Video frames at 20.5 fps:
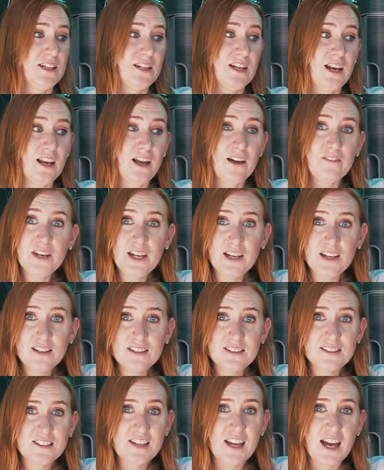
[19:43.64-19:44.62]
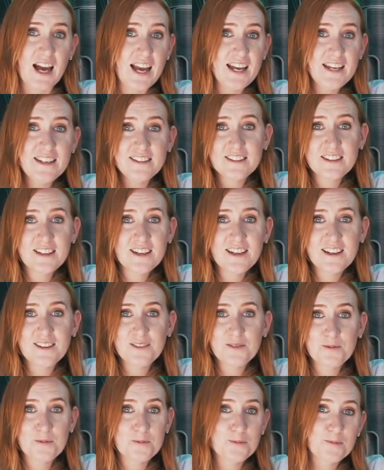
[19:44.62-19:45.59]
Do you love it? Do you hate it?
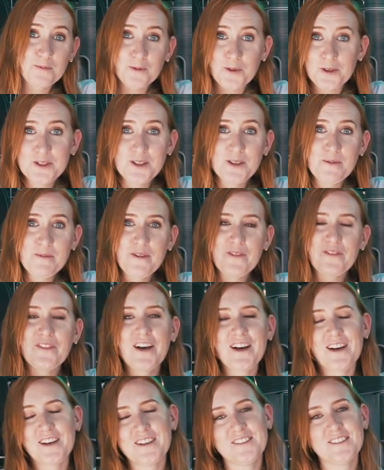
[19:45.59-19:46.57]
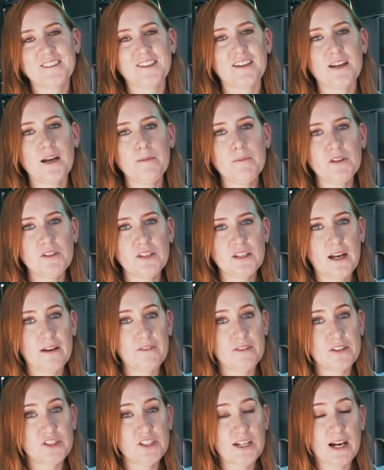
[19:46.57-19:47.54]
What do you prefer? So come and have
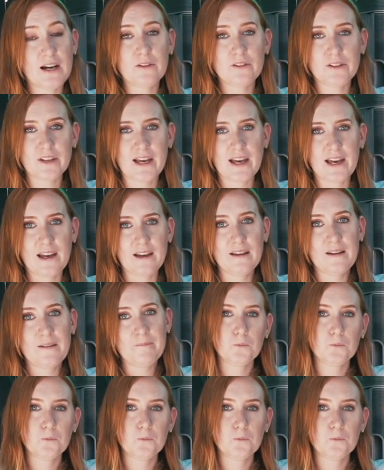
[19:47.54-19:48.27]
a chat on there.